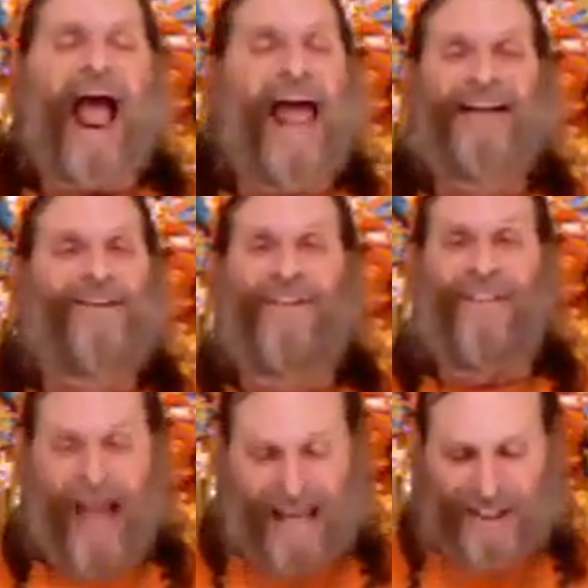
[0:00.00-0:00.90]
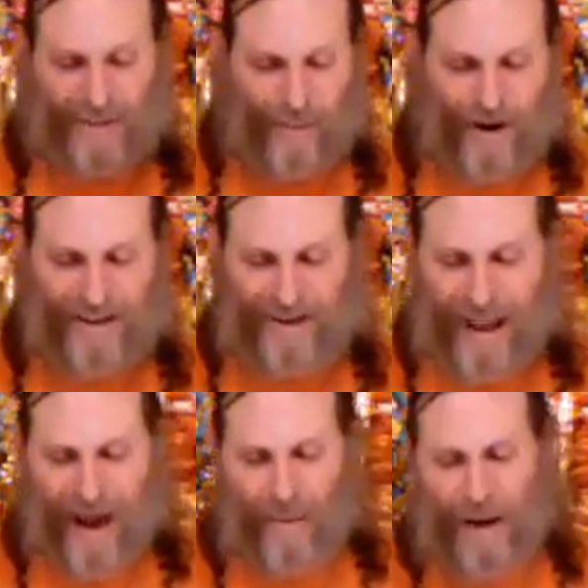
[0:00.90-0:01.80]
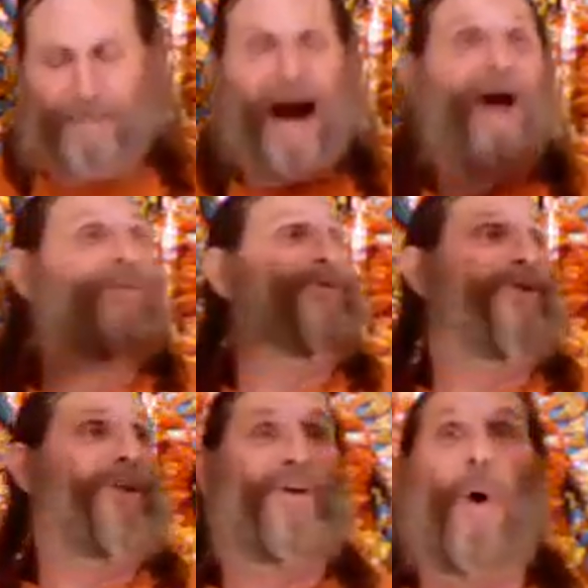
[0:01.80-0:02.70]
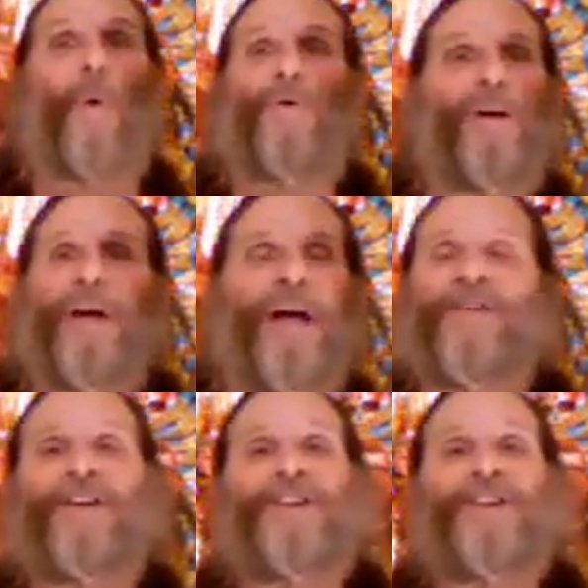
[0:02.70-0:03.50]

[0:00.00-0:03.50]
And the last one, we bow to the Koti, the